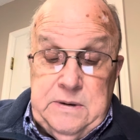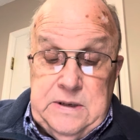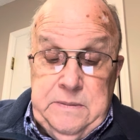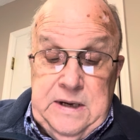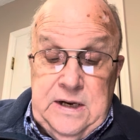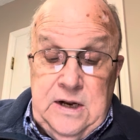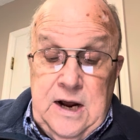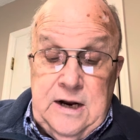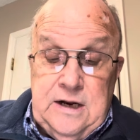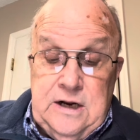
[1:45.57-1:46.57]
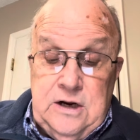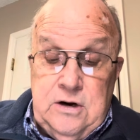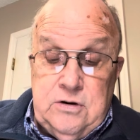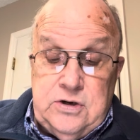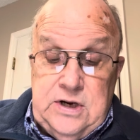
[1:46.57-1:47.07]
but the men nodded in
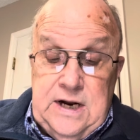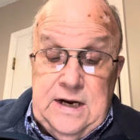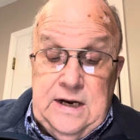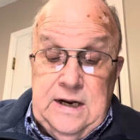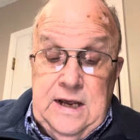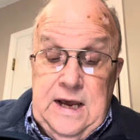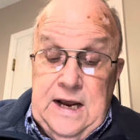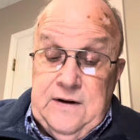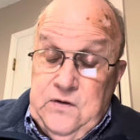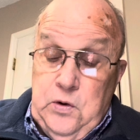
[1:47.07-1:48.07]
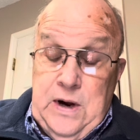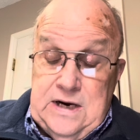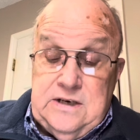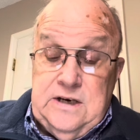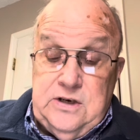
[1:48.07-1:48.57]
understanding, and a few
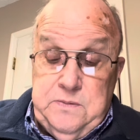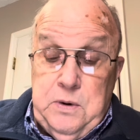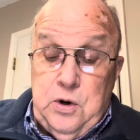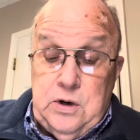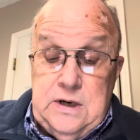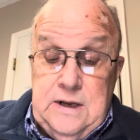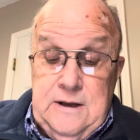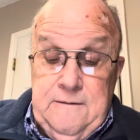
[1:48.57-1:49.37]
actually smirked.